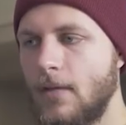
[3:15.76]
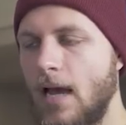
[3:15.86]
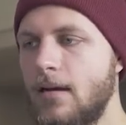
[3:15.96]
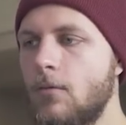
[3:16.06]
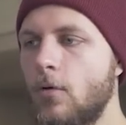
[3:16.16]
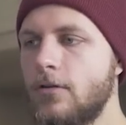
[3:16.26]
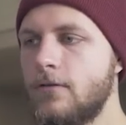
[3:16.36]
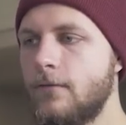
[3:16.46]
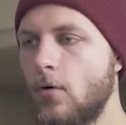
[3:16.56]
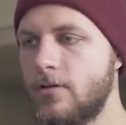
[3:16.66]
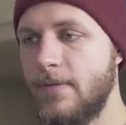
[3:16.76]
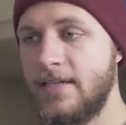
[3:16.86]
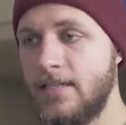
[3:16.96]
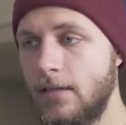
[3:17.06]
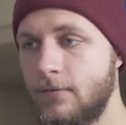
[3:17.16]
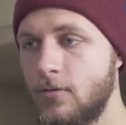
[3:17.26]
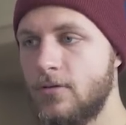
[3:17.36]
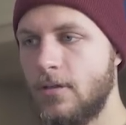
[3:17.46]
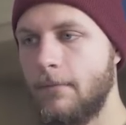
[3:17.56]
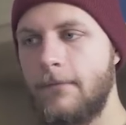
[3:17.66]
I didn't want to force myself to do
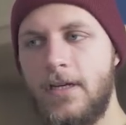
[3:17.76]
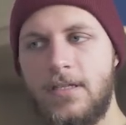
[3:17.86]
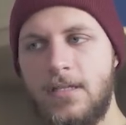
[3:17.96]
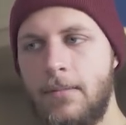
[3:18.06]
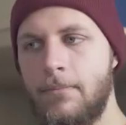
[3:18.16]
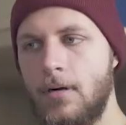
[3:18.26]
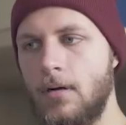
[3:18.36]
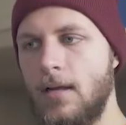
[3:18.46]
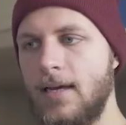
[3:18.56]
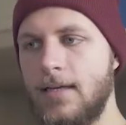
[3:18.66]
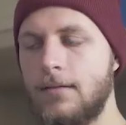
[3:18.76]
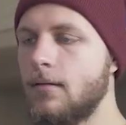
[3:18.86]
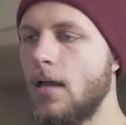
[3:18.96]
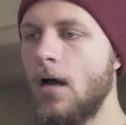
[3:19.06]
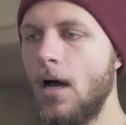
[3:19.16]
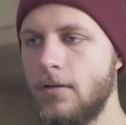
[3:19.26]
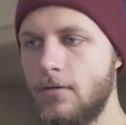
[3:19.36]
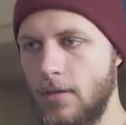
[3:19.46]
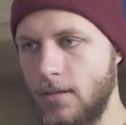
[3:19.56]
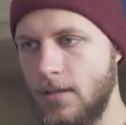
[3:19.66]
some fixed number like
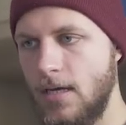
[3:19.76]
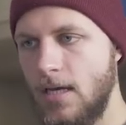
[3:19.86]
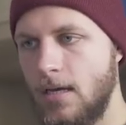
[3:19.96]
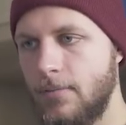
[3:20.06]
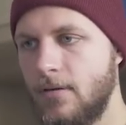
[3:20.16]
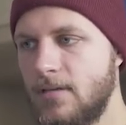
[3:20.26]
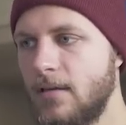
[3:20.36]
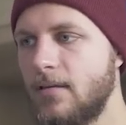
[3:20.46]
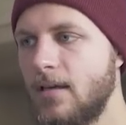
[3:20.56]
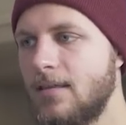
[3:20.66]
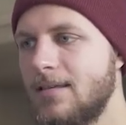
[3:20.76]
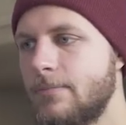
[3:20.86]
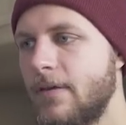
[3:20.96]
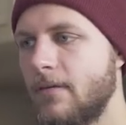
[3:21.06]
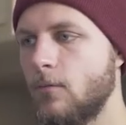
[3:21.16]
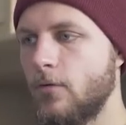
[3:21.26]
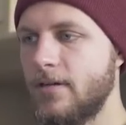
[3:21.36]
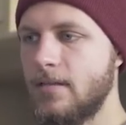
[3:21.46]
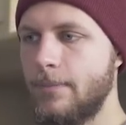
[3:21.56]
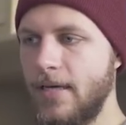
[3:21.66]
100, because I think this method
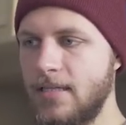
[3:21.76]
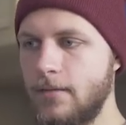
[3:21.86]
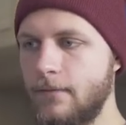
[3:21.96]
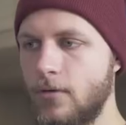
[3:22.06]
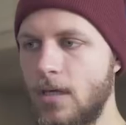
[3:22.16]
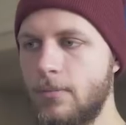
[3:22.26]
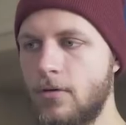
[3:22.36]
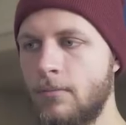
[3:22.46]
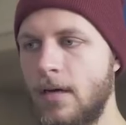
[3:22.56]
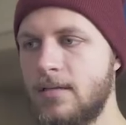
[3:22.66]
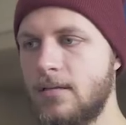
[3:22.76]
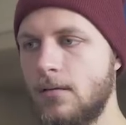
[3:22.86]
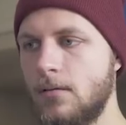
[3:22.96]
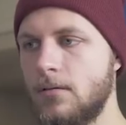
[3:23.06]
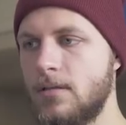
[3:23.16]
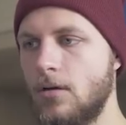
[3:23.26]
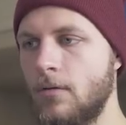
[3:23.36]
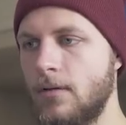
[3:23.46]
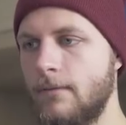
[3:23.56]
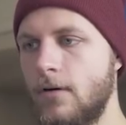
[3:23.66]
works the best if you keep your muscles
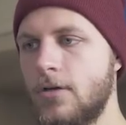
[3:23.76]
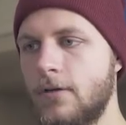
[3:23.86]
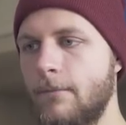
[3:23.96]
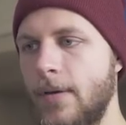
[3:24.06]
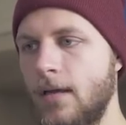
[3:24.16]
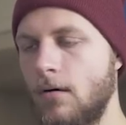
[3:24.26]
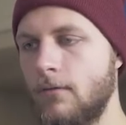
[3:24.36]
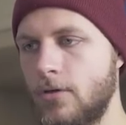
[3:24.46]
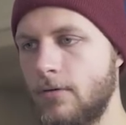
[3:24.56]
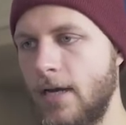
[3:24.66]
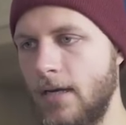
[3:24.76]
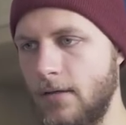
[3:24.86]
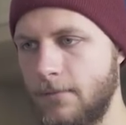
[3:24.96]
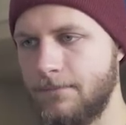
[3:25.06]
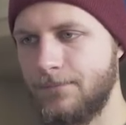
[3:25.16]
on the verge of being overtrained.